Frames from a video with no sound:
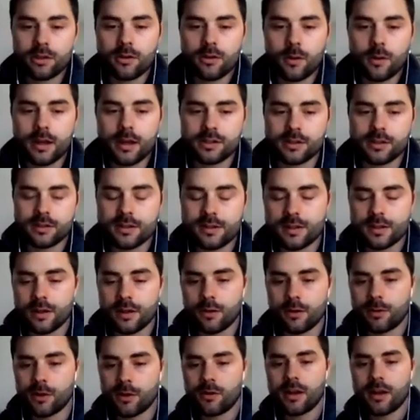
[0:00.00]
good question.
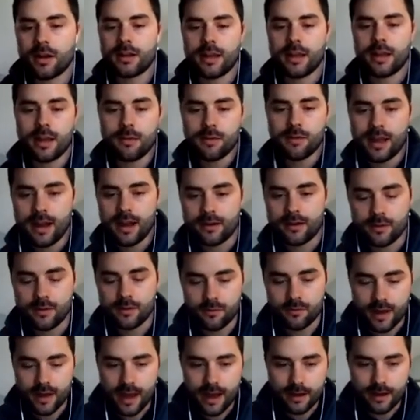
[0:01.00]
So ProDyne can be added to
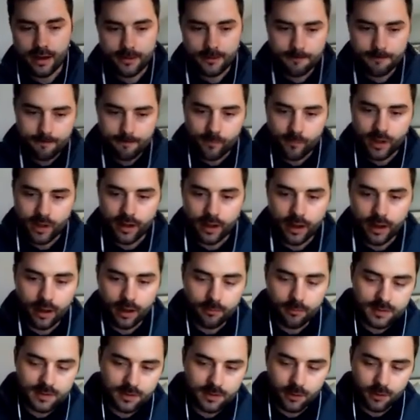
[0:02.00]
a vac.
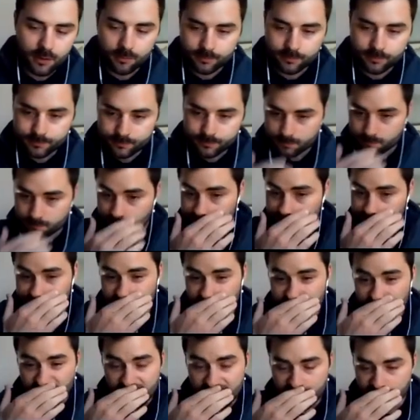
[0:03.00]
So
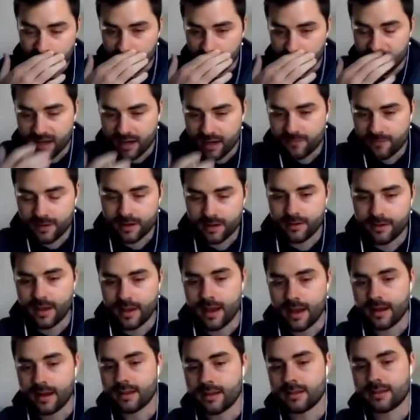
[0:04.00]
the benefit of
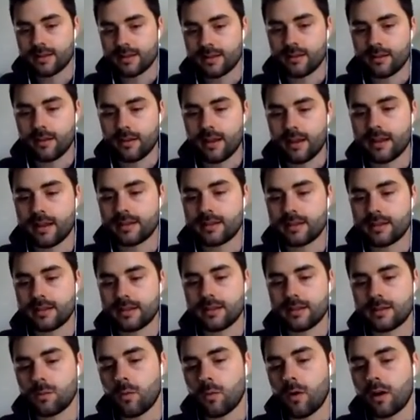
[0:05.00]
that is since
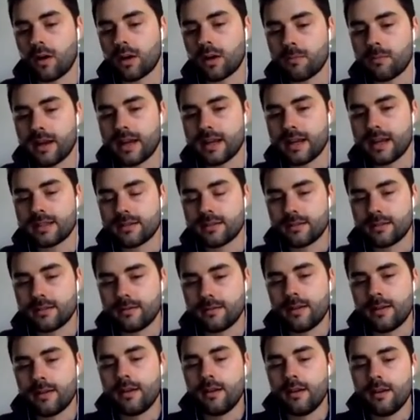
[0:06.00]
it's water-based,
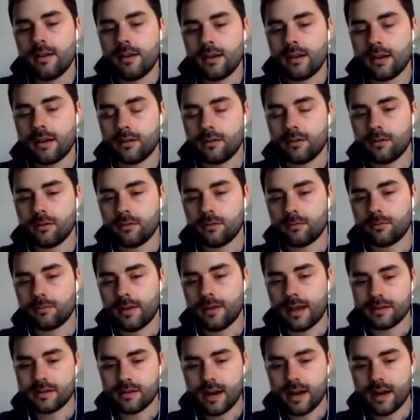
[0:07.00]

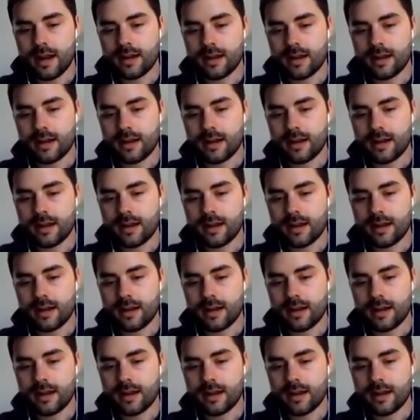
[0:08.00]
as you're